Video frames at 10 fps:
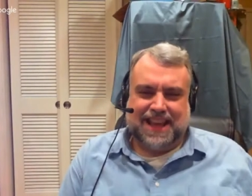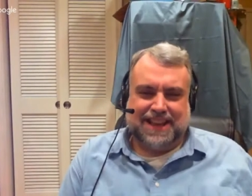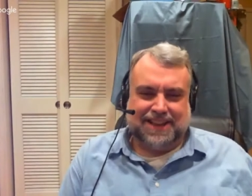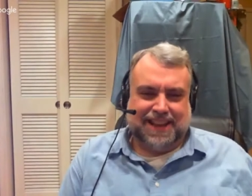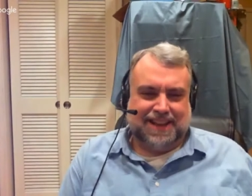
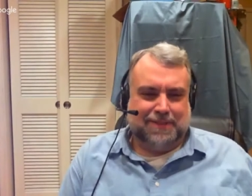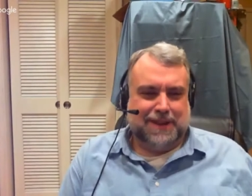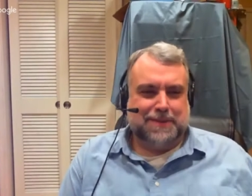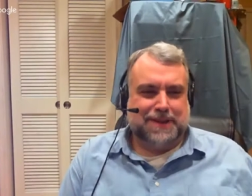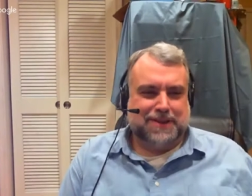that you're like,
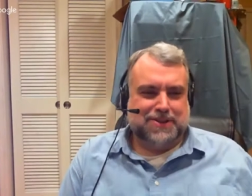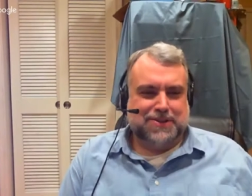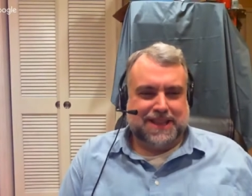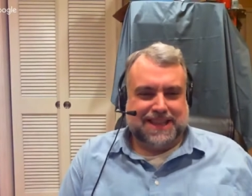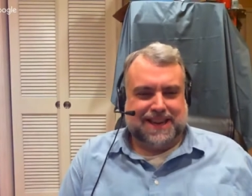wait a minute, you're
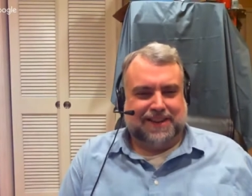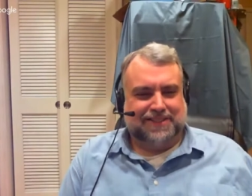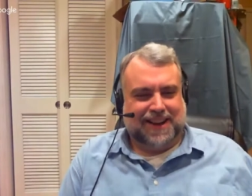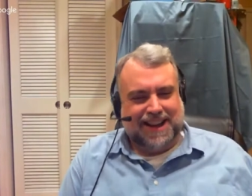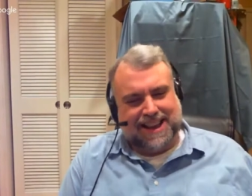doing that on a
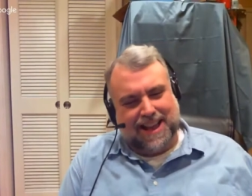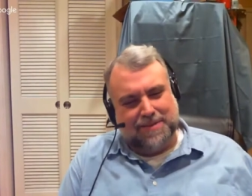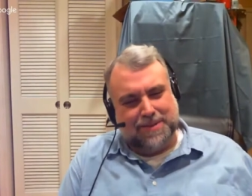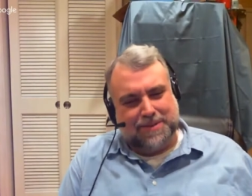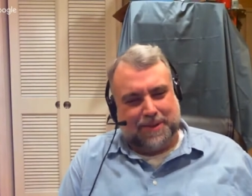rock
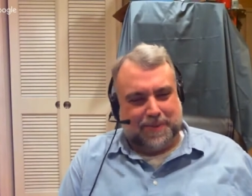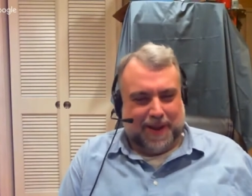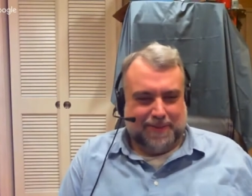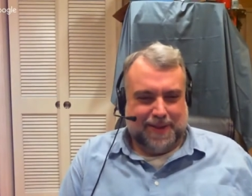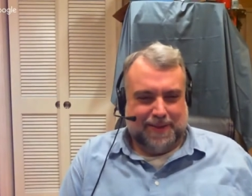album or a
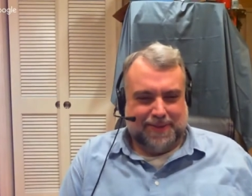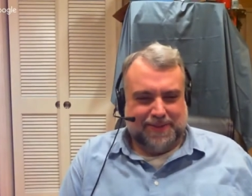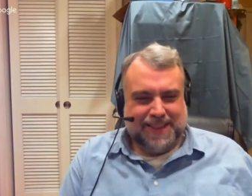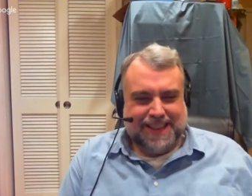pop album?